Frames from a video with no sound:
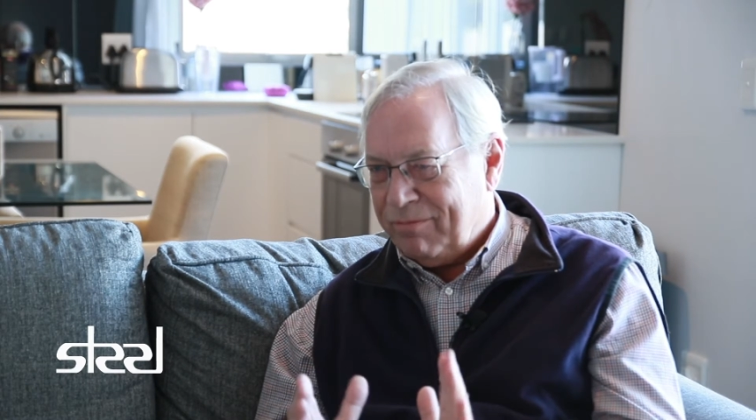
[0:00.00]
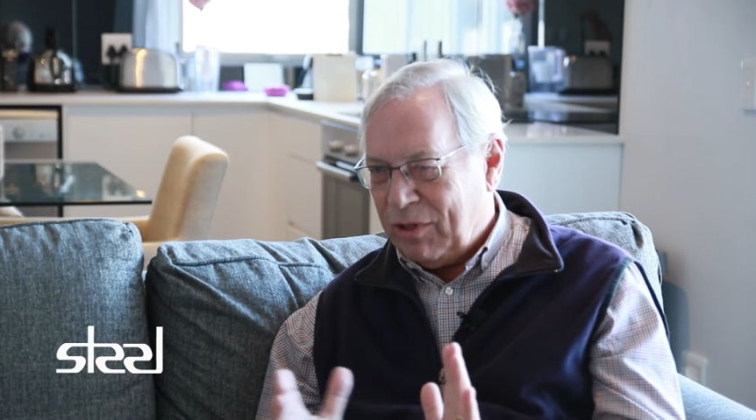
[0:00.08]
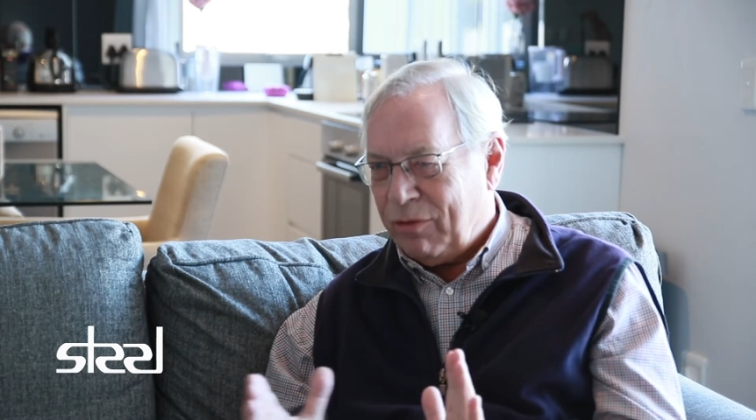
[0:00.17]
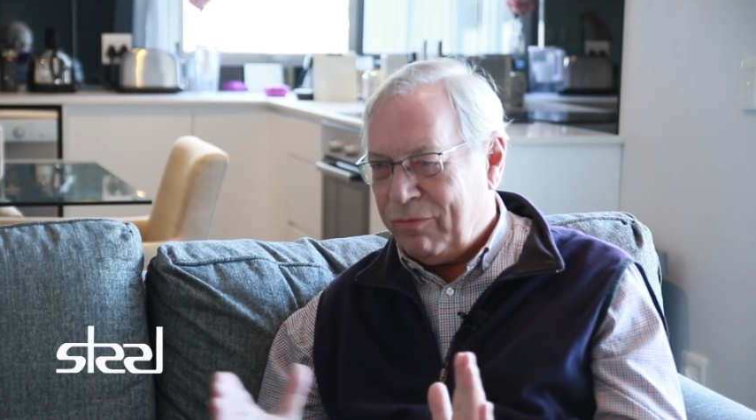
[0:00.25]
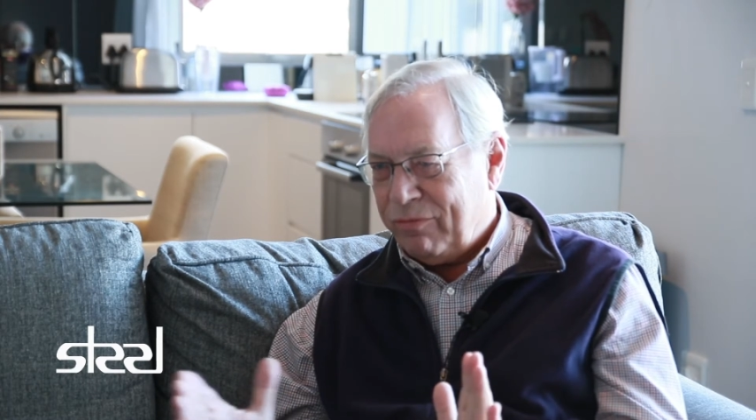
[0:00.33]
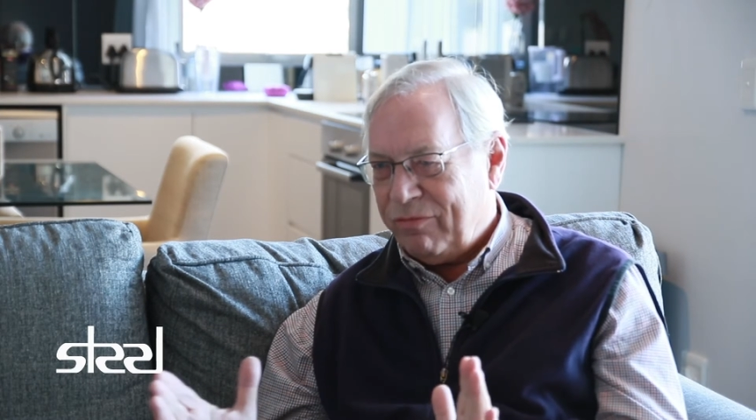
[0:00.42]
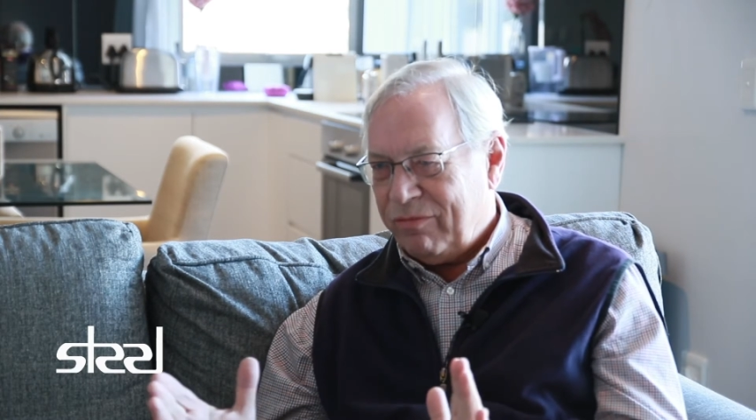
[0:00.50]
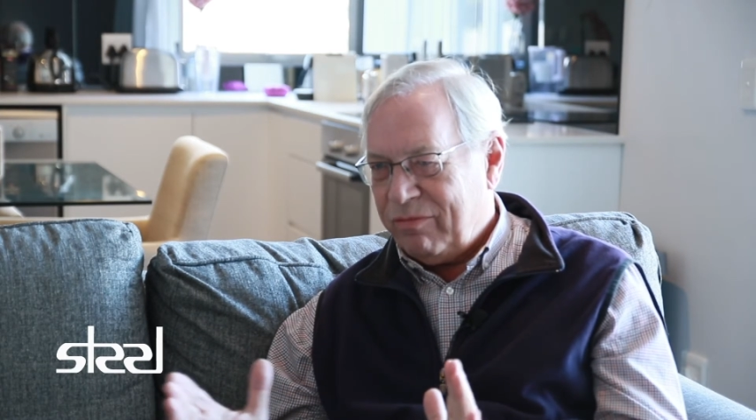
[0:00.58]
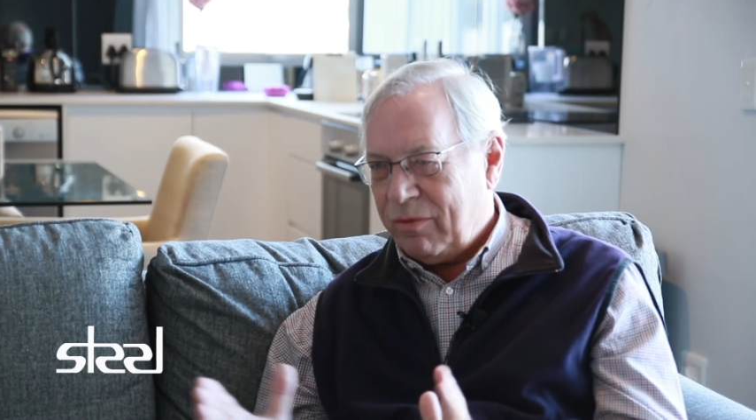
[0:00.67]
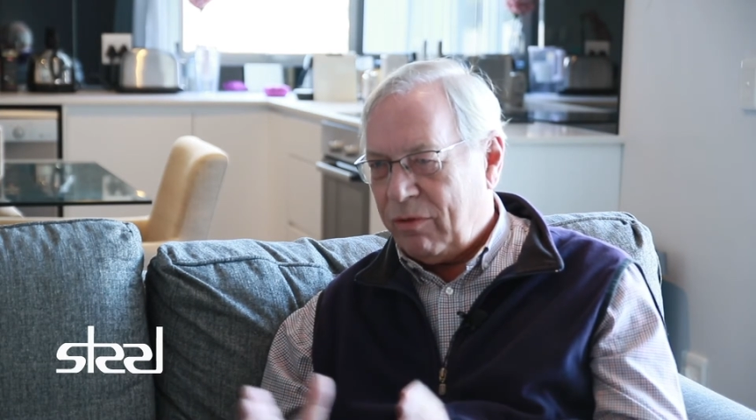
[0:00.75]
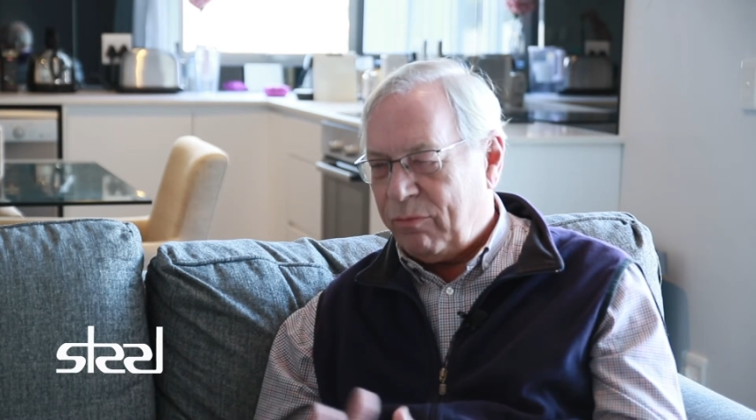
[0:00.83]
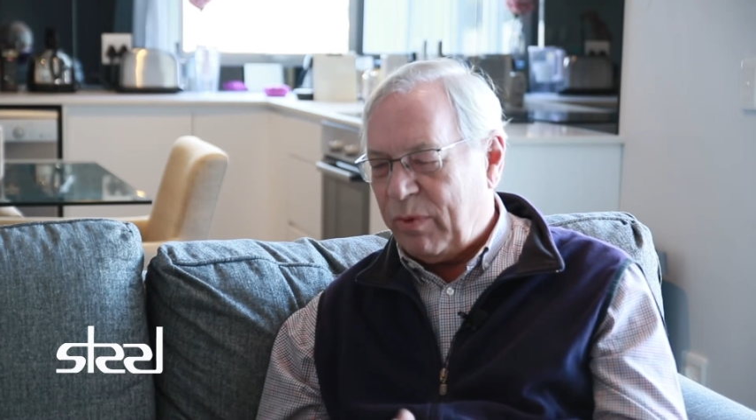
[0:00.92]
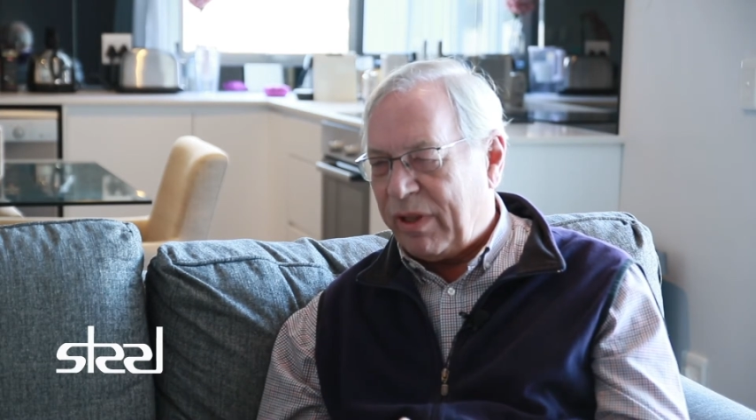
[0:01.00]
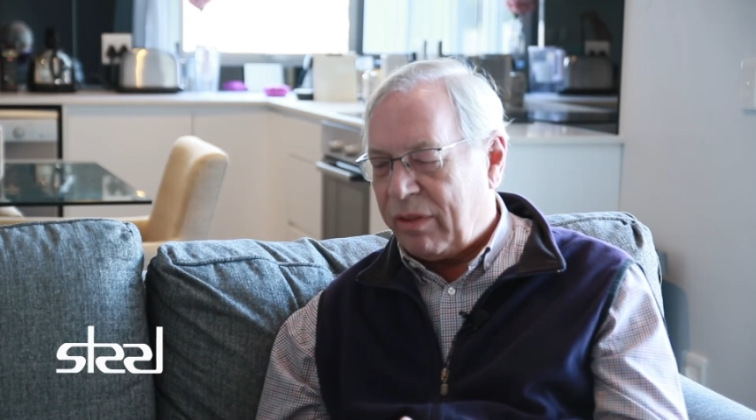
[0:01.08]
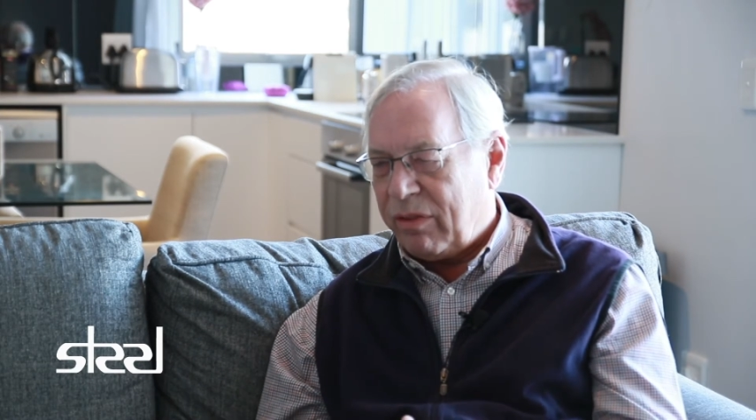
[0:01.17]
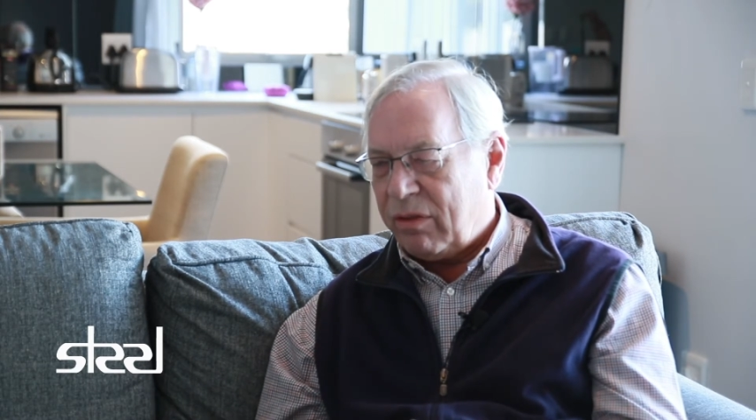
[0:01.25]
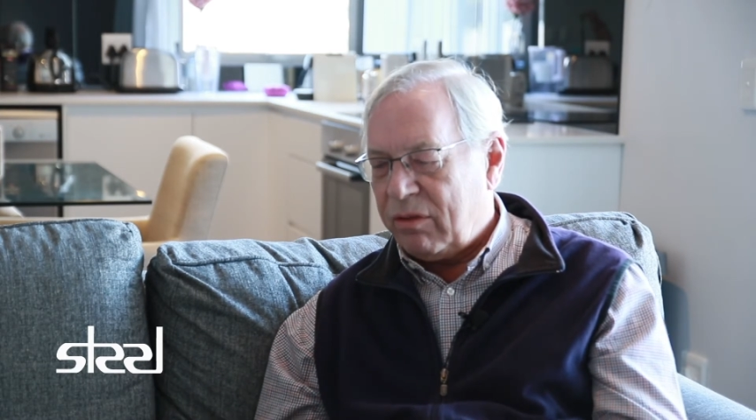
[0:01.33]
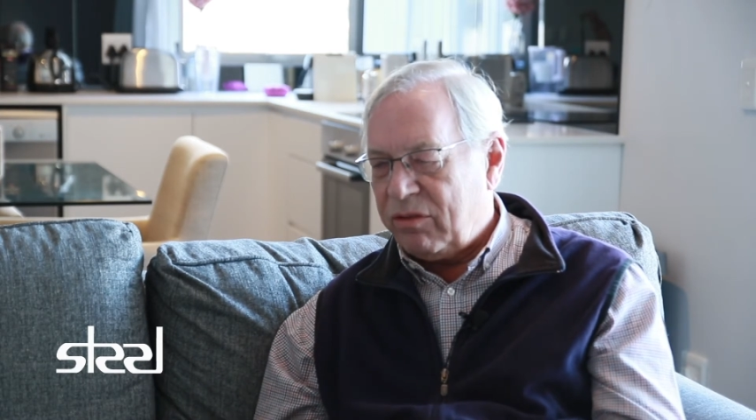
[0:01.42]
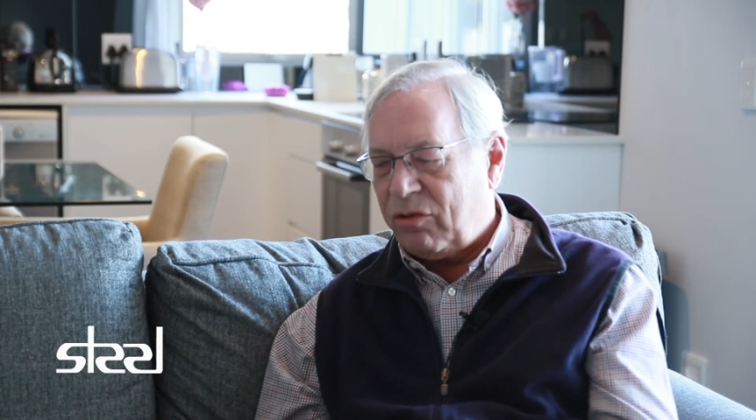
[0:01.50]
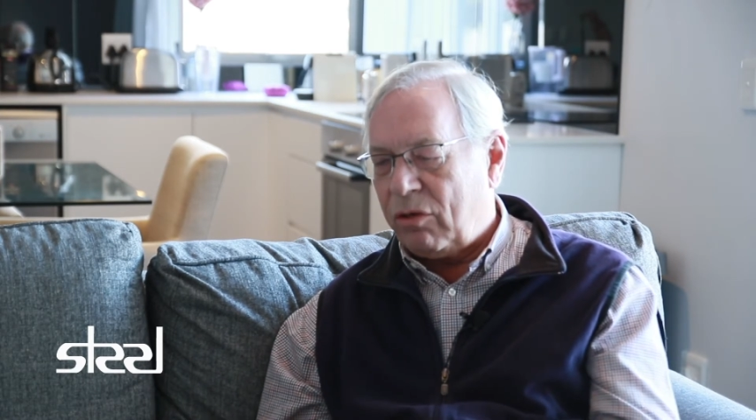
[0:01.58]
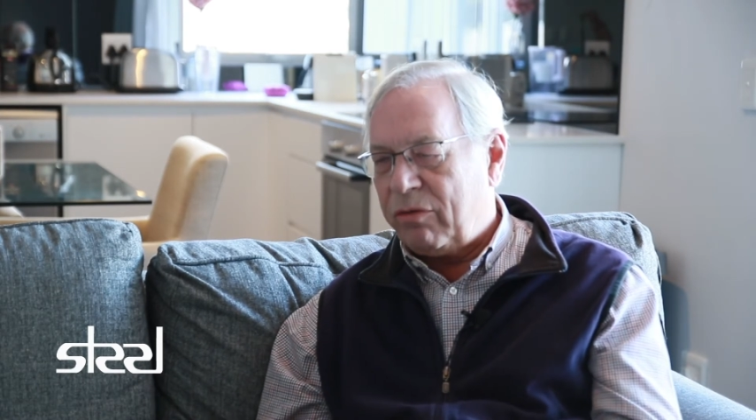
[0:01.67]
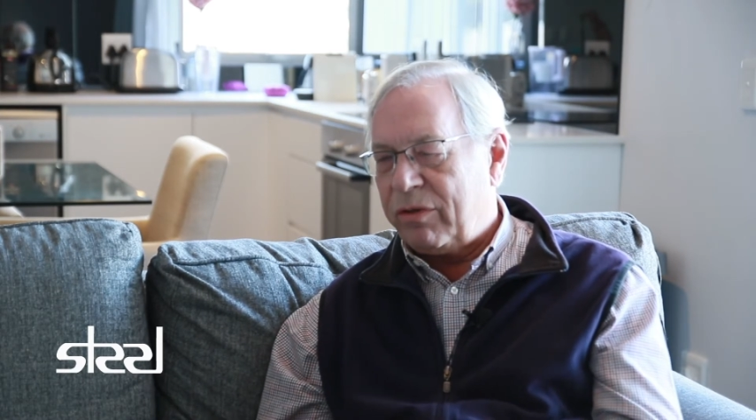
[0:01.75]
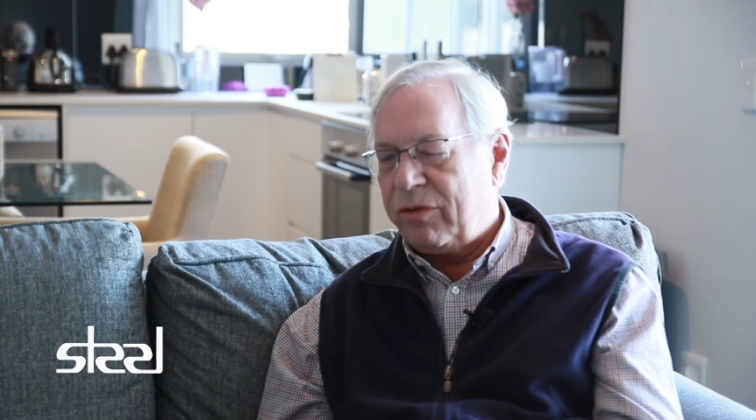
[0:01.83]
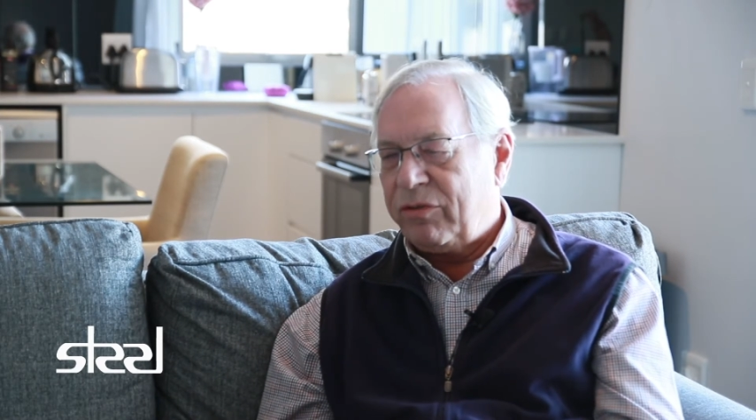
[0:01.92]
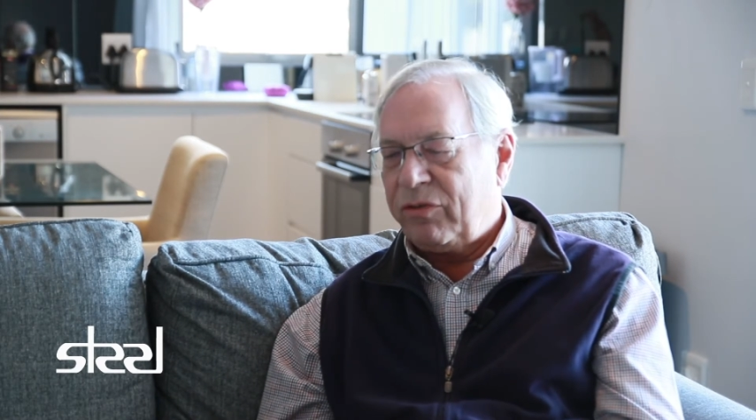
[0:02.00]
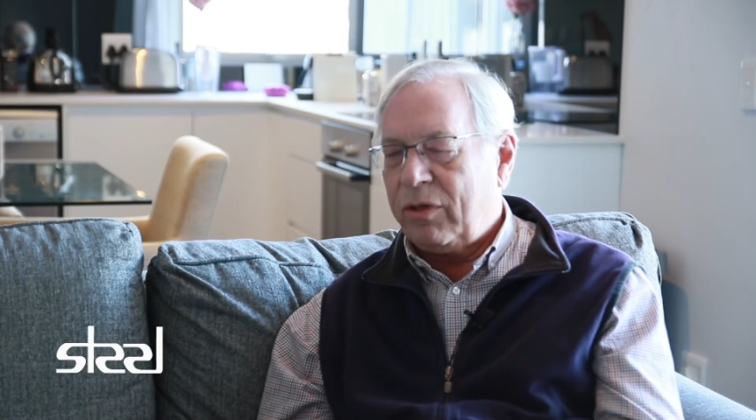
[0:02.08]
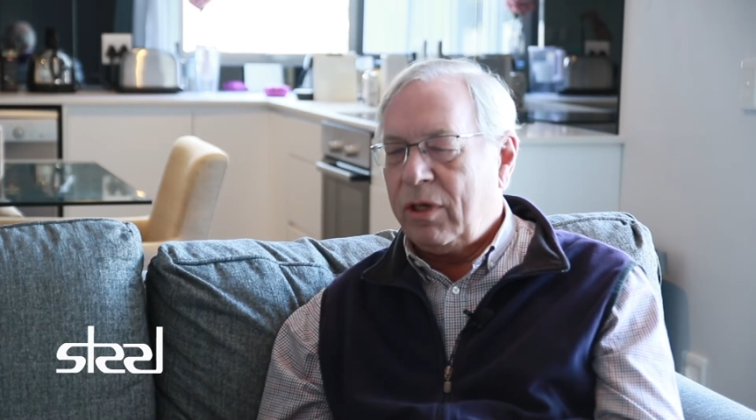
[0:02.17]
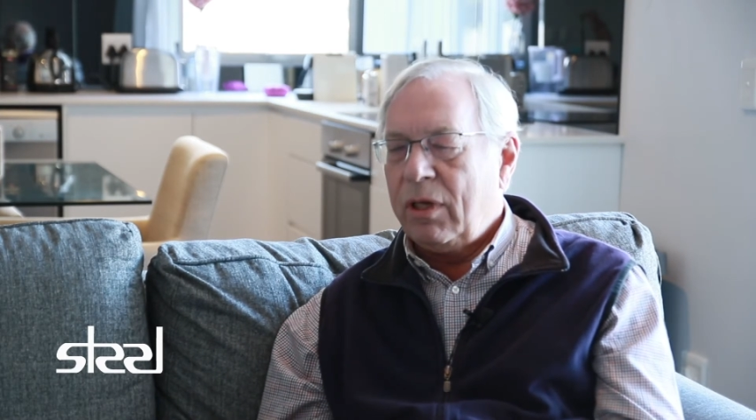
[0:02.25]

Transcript: of width and tolerance.